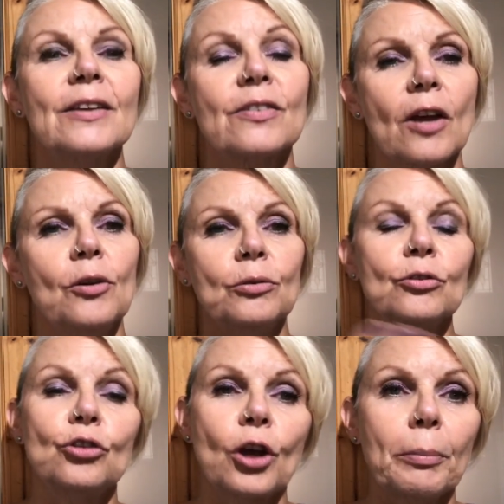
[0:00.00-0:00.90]
So
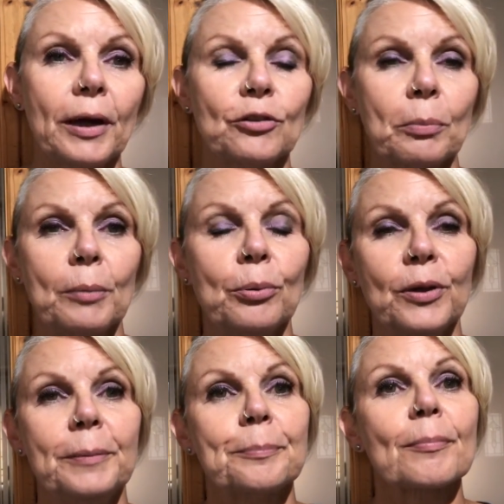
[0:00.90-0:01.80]
to go back to my
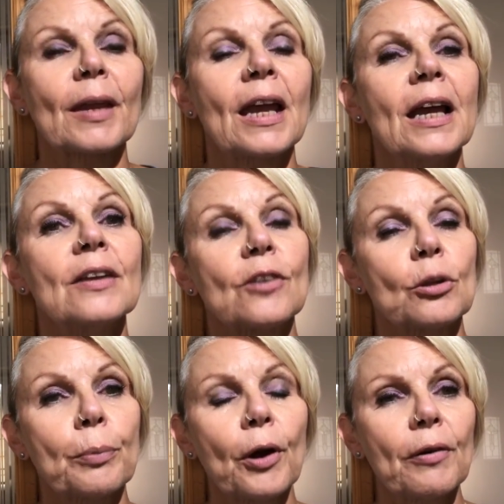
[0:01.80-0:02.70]
point, so
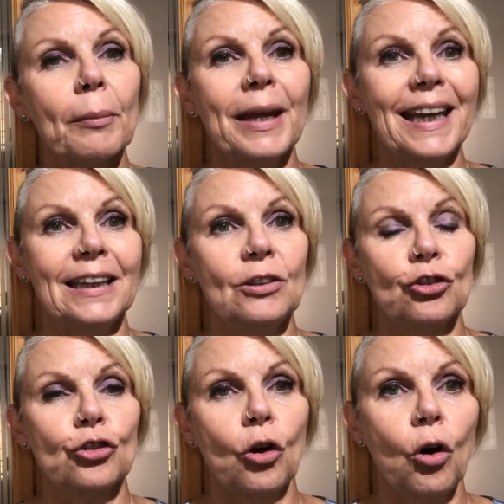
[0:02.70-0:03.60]
the program
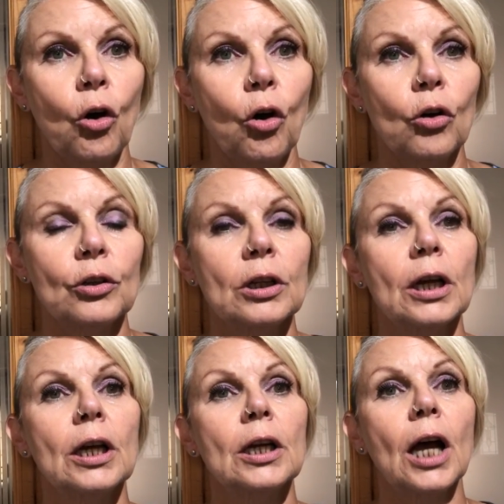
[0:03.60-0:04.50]
hinged on
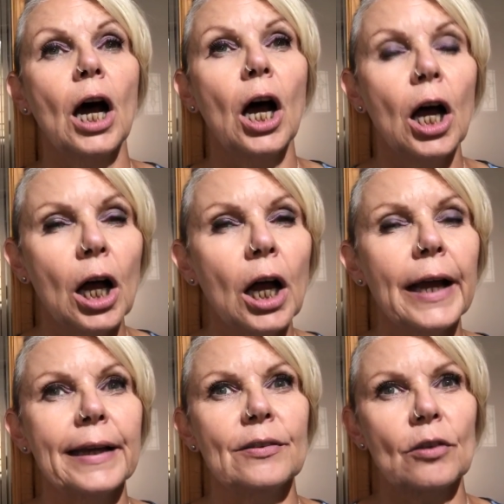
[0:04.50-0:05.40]

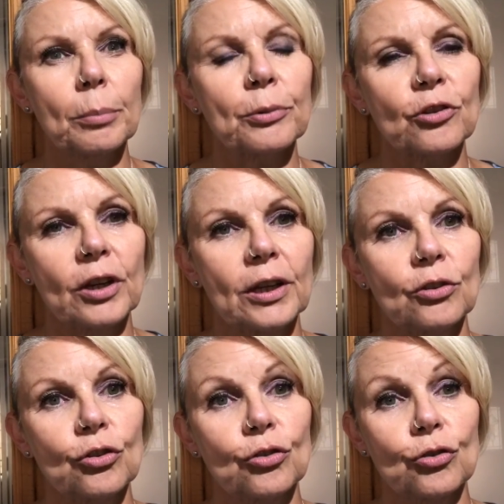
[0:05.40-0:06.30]
her
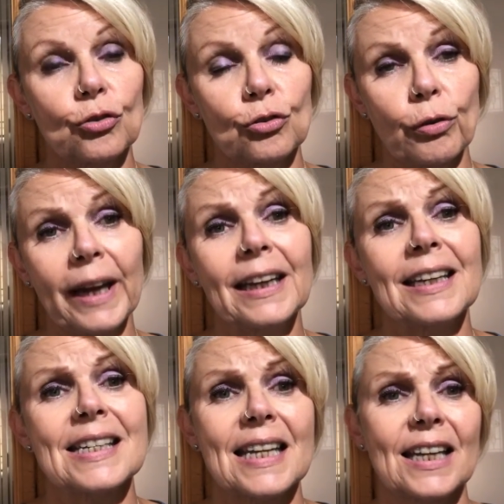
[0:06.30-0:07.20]
interpreting
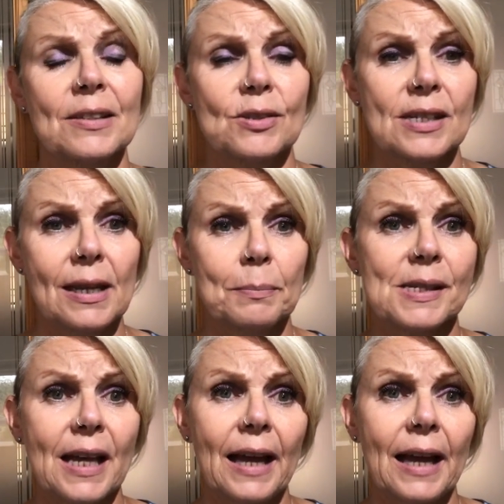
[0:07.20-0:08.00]
training tips